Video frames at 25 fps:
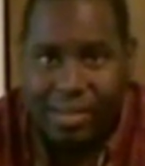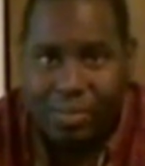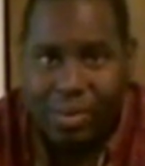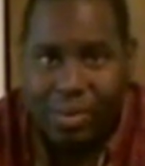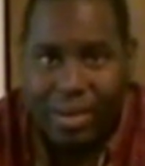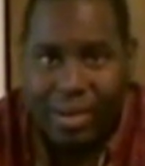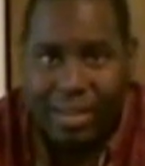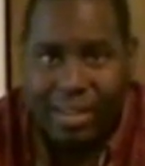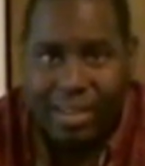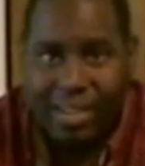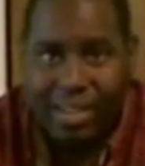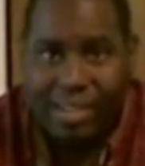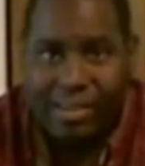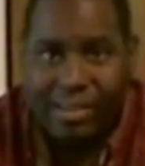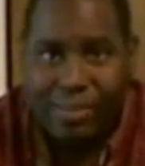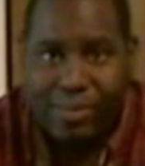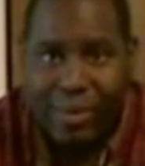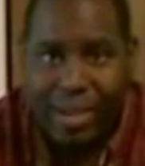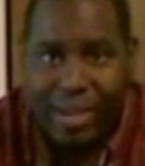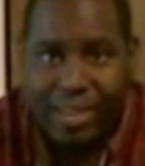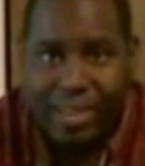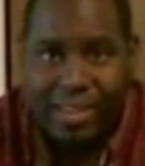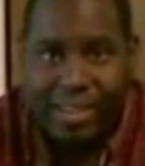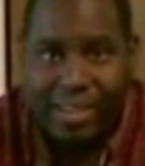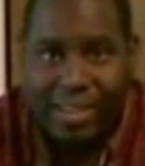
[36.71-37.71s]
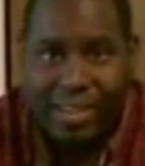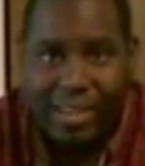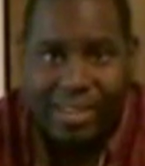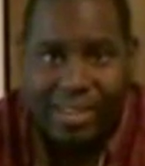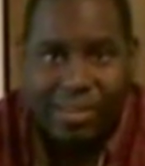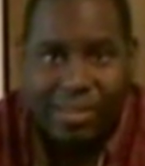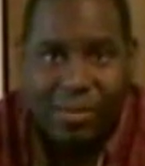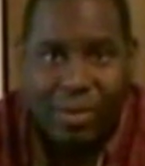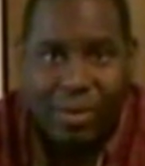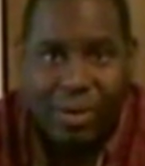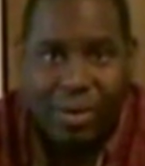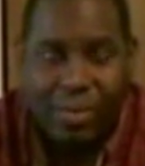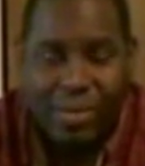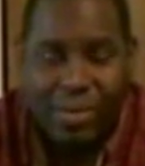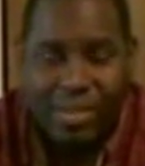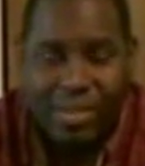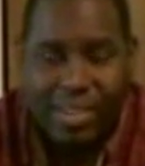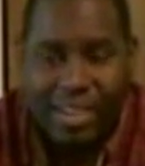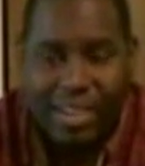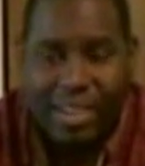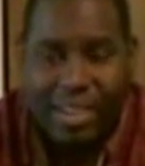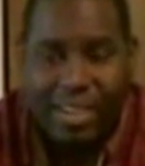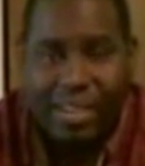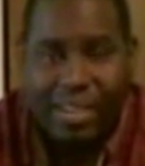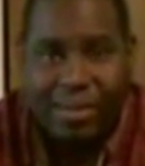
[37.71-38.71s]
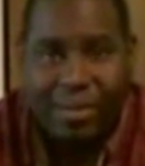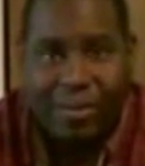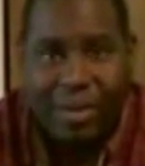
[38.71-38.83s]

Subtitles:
but this method is one particular